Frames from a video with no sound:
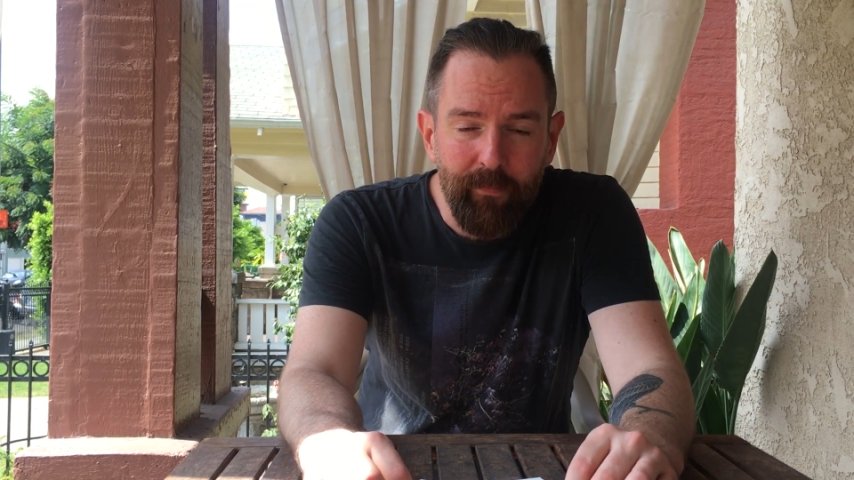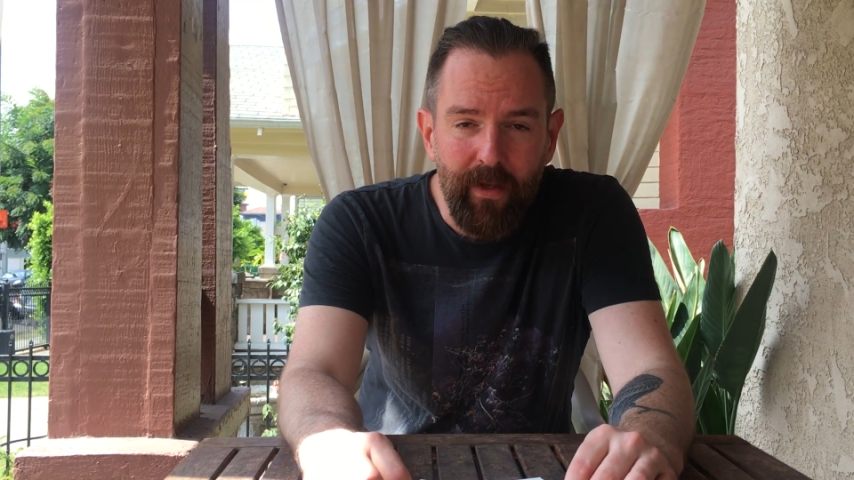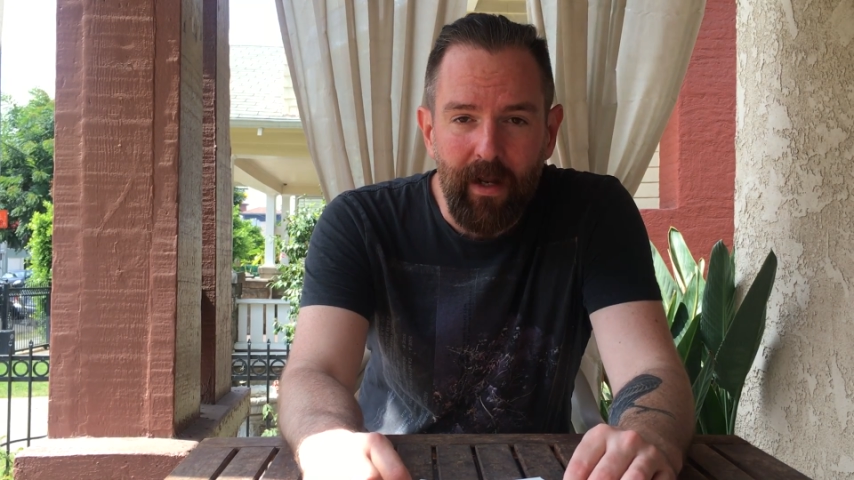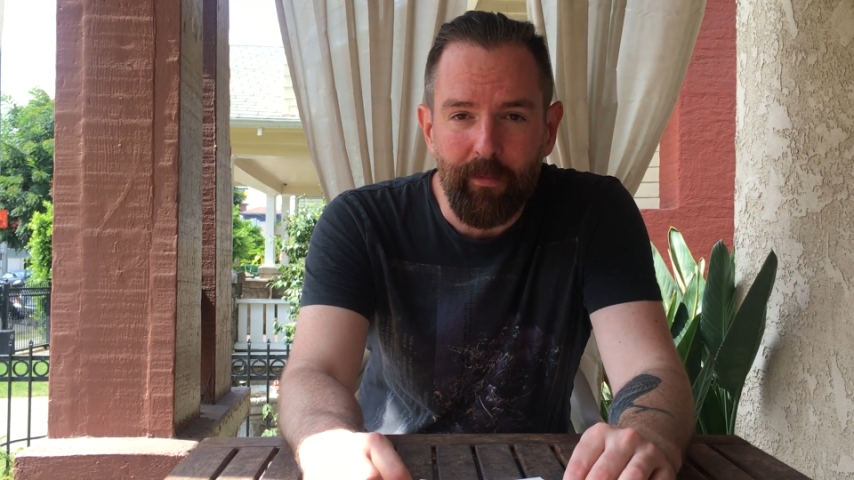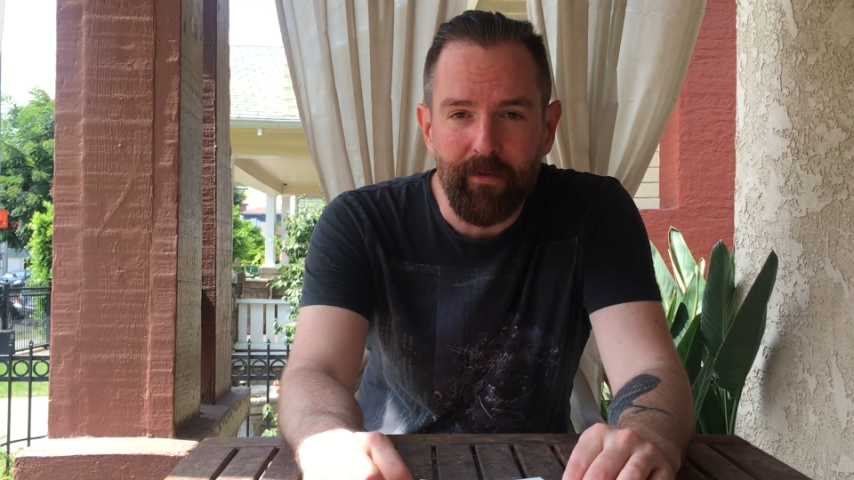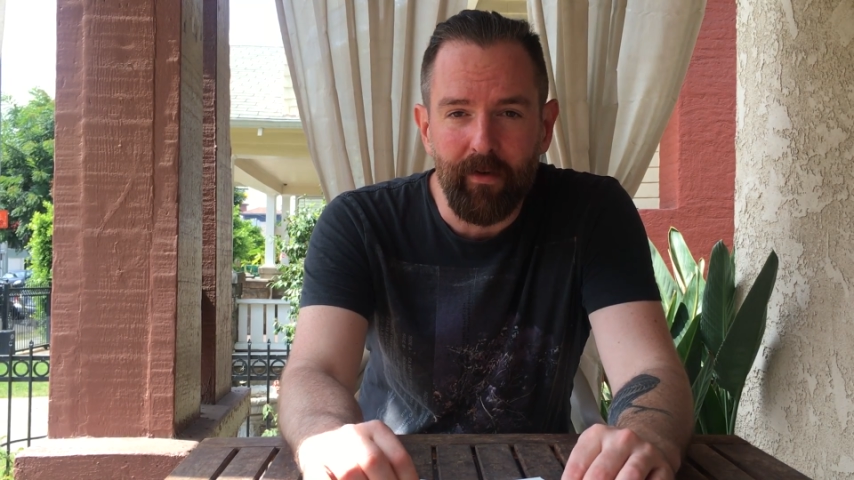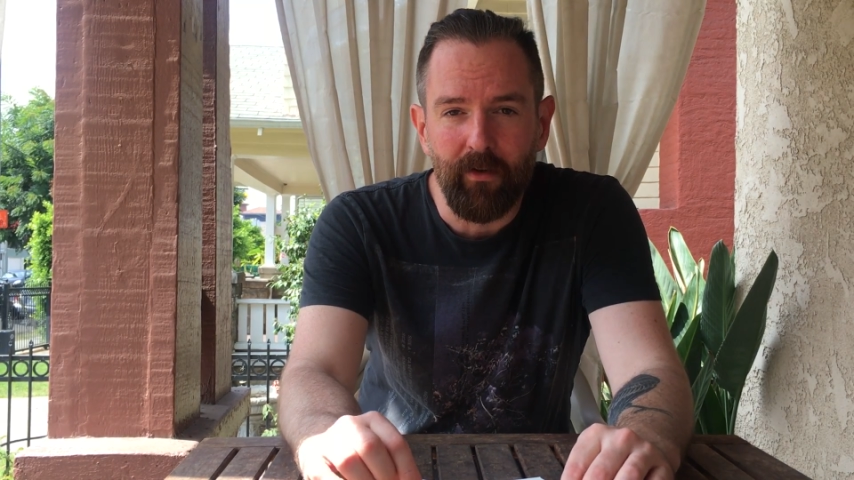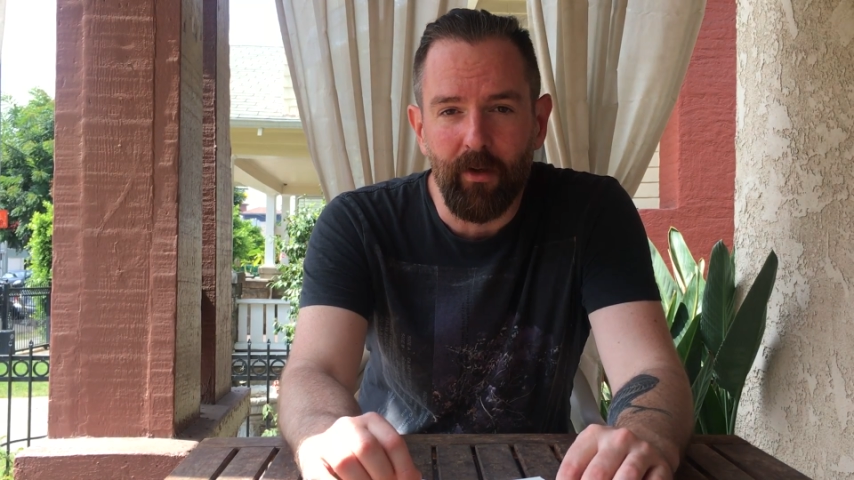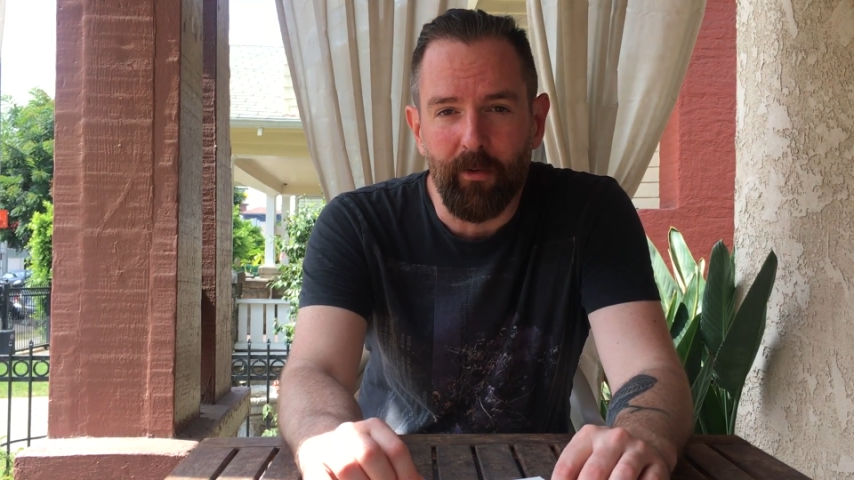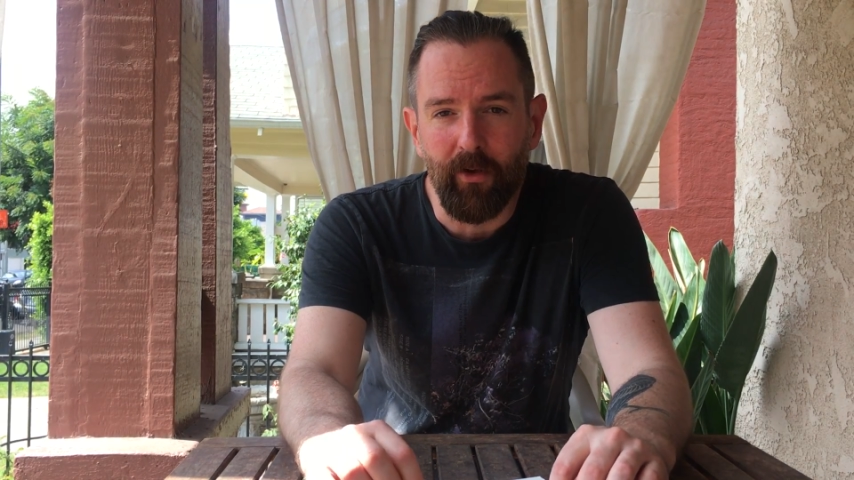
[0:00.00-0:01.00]
that happens at a
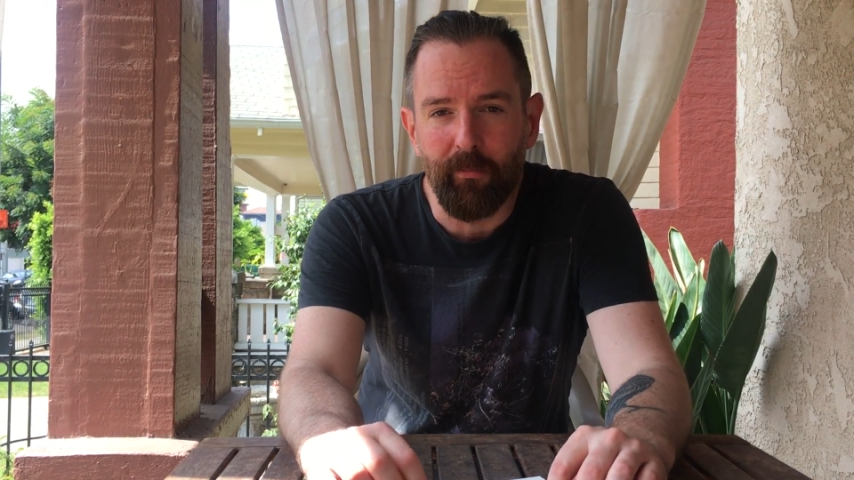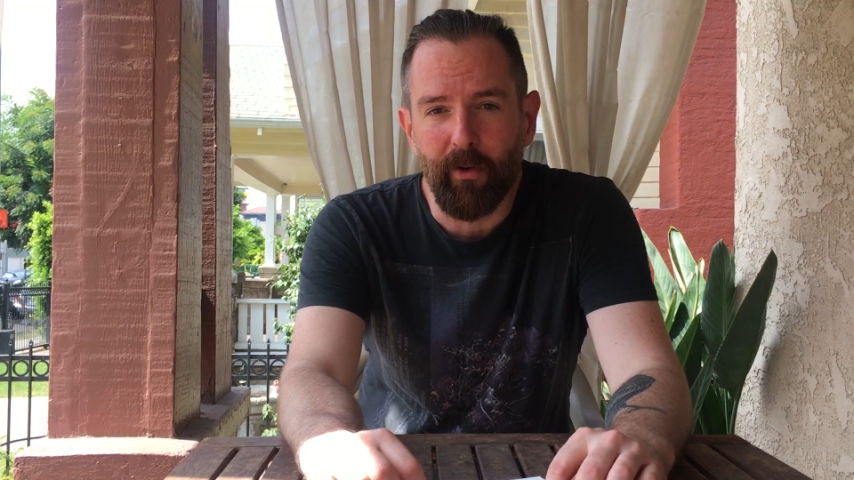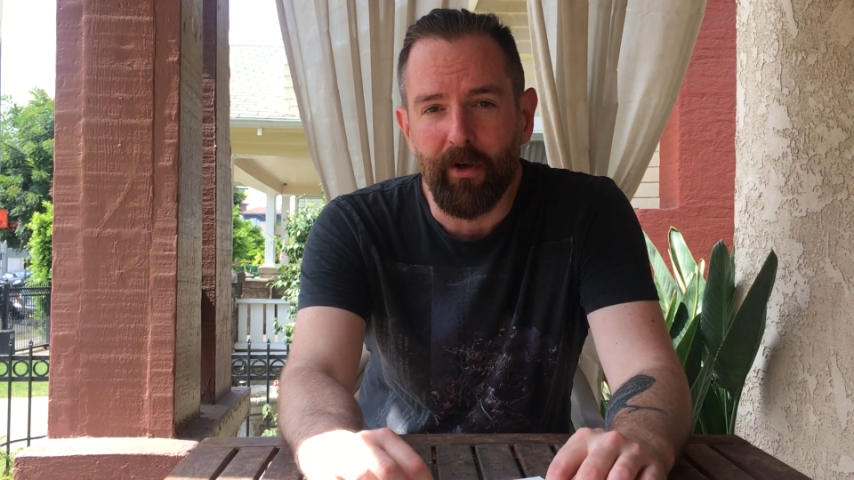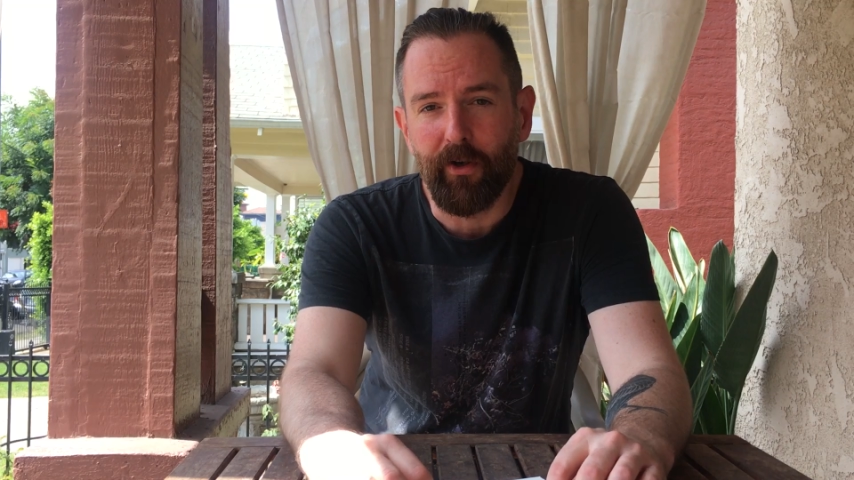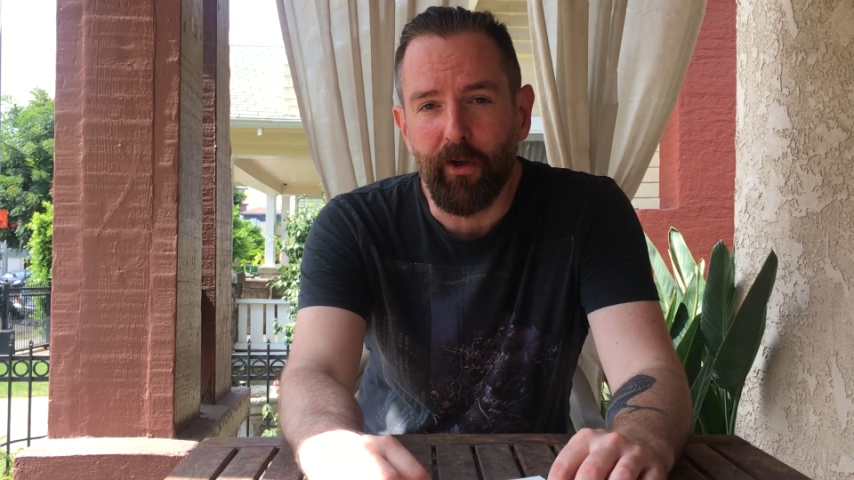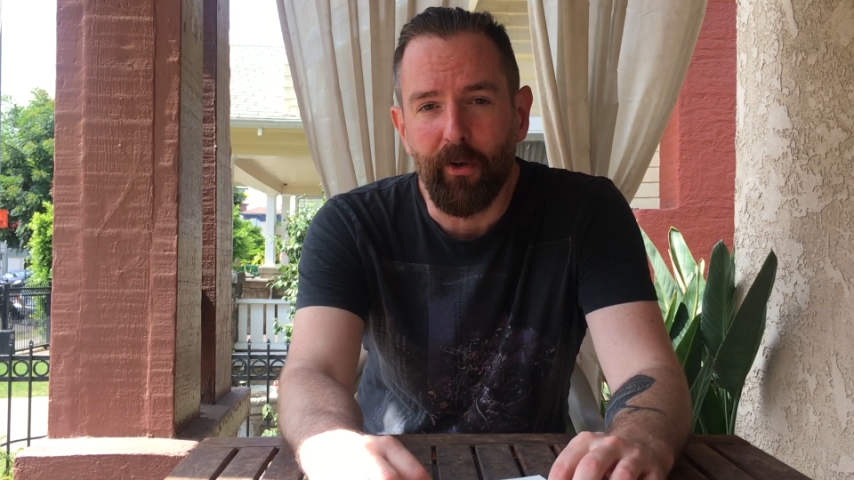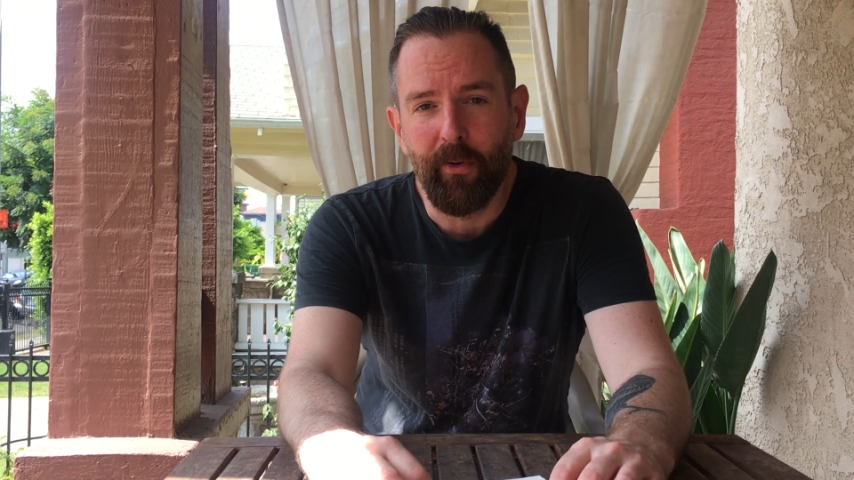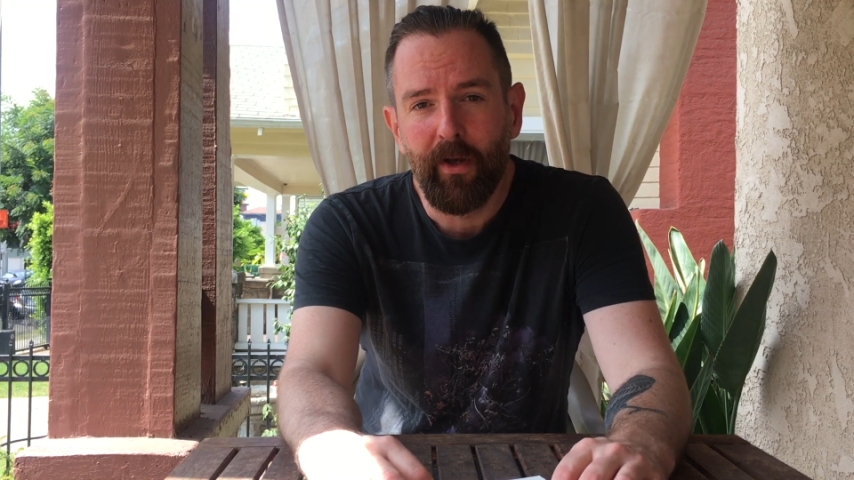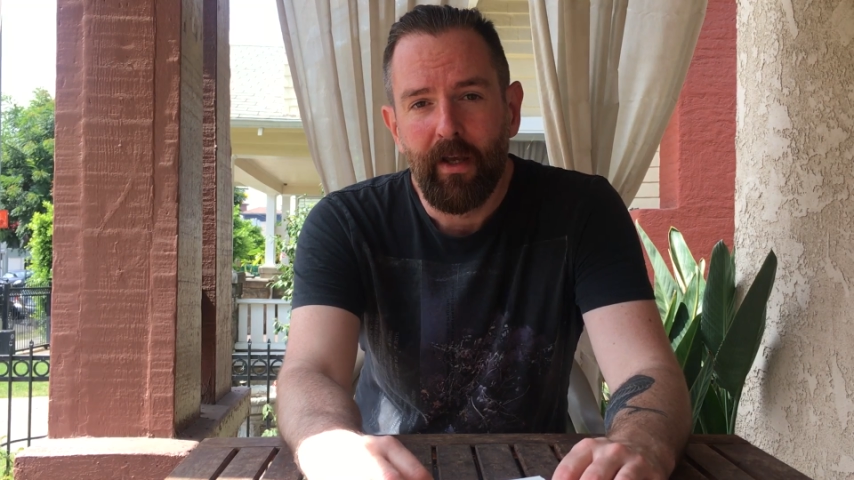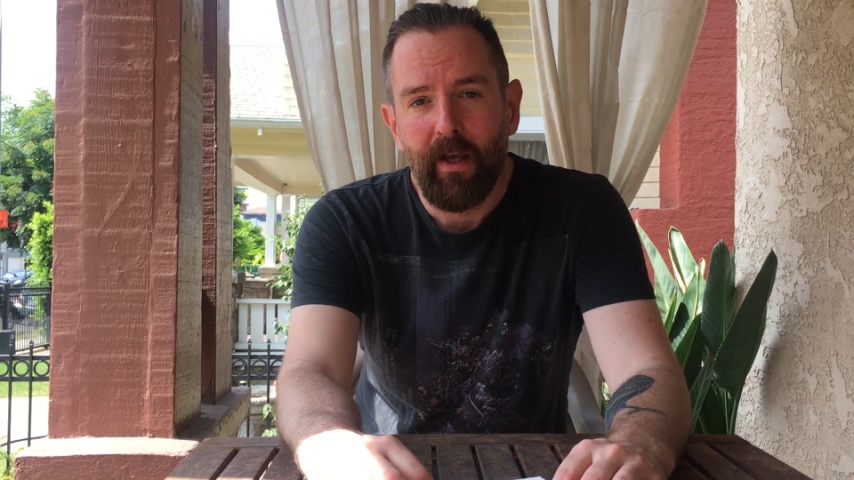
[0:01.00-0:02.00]
club called Bardot.